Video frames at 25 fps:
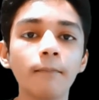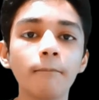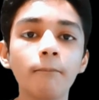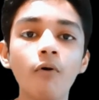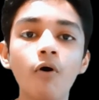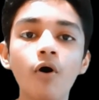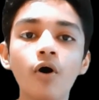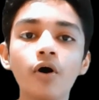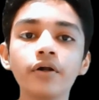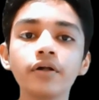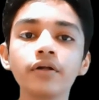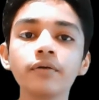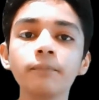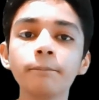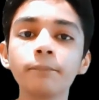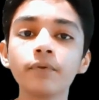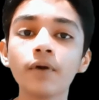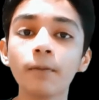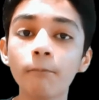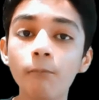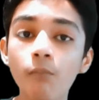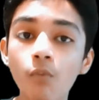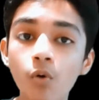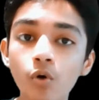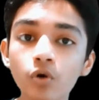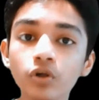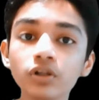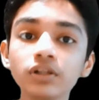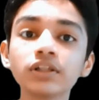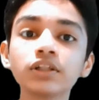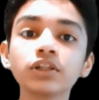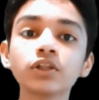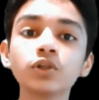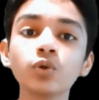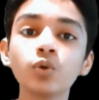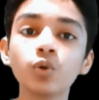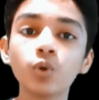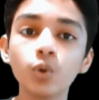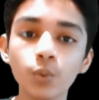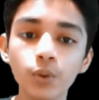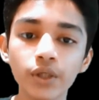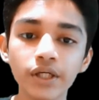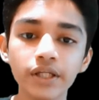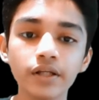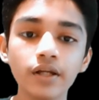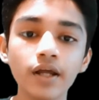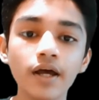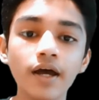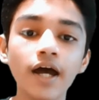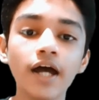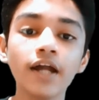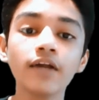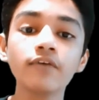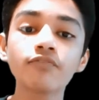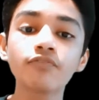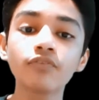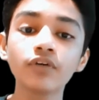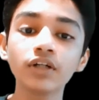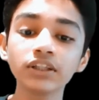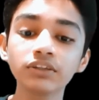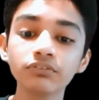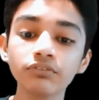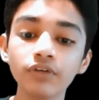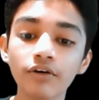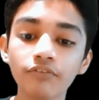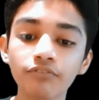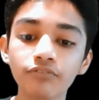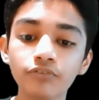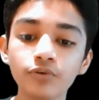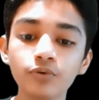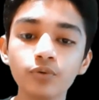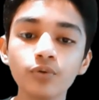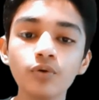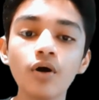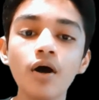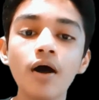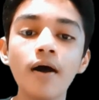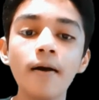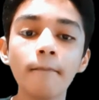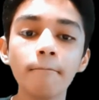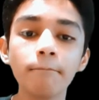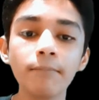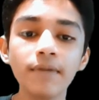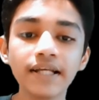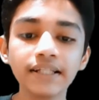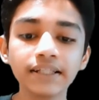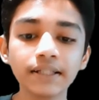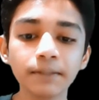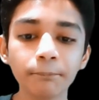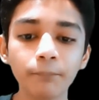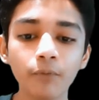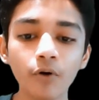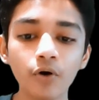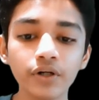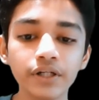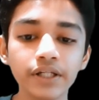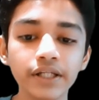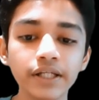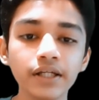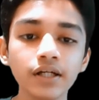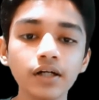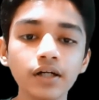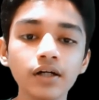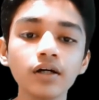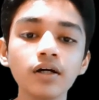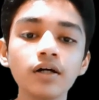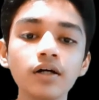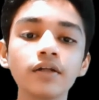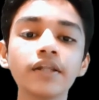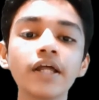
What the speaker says: Pawn promotes to queen, and first we have to place the pawn here,